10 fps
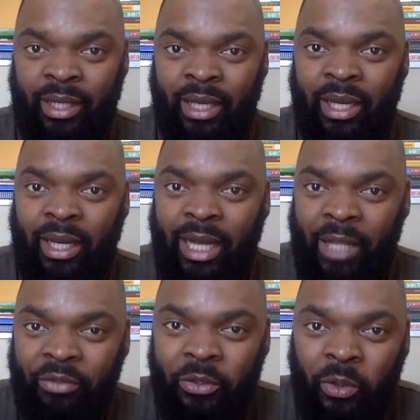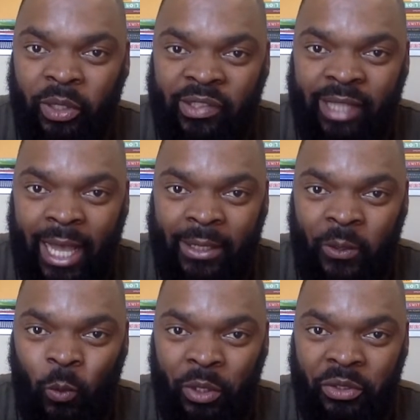Have you noticed that
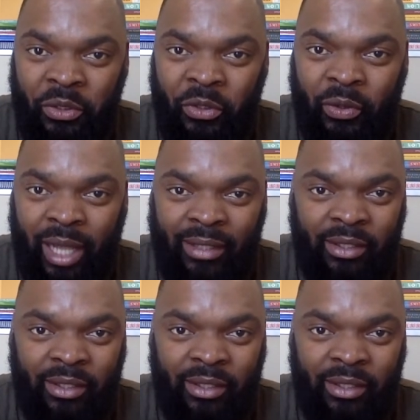when you do that,